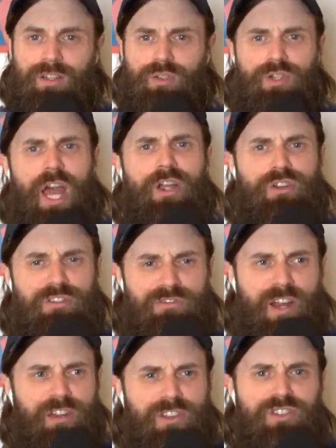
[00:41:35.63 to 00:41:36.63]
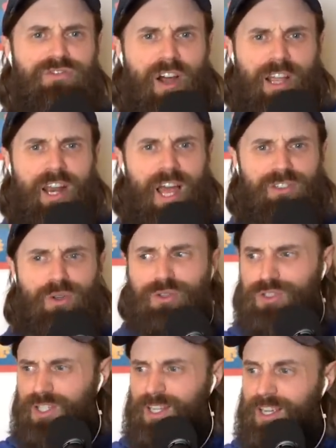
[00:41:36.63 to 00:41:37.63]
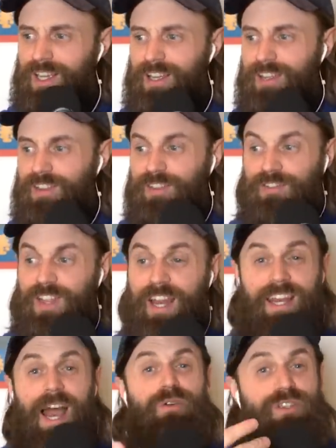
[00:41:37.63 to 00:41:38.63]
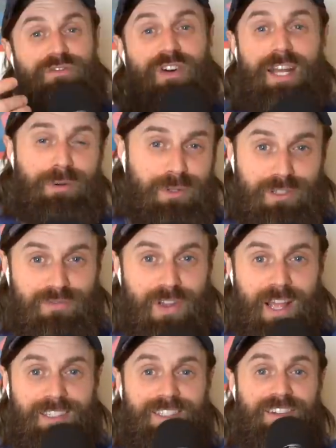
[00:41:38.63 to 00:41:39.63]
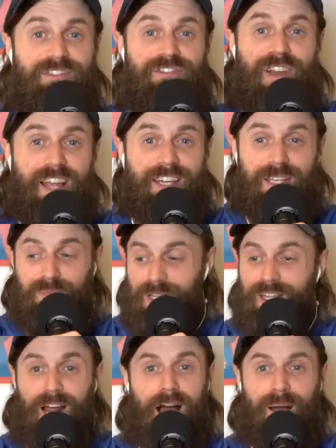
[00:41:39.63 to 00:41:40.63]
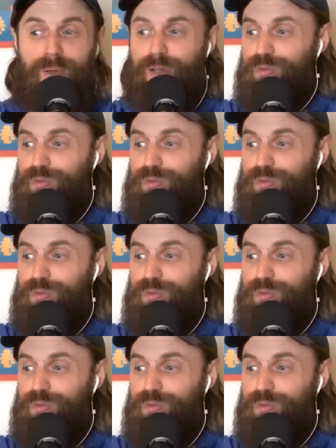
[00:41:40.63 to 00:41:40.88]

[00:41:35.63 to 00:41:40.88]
you now you're defending these fucking assholes? And then now he's fighting with his fans, defending me and Ami.